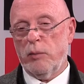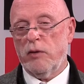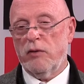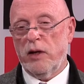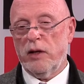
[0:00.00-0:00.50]

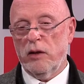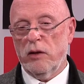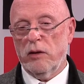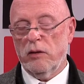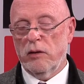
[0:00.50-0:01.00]

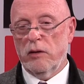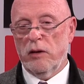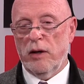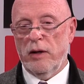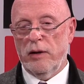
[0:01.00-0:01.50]
particular,
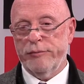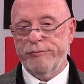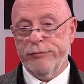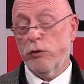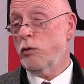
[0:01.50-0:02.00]
uh,
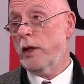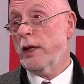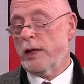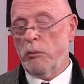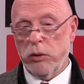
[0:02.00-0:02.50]
it was really a
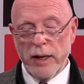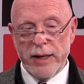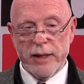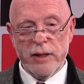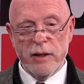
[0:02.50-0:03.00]

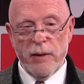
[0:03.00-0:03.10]
complaint.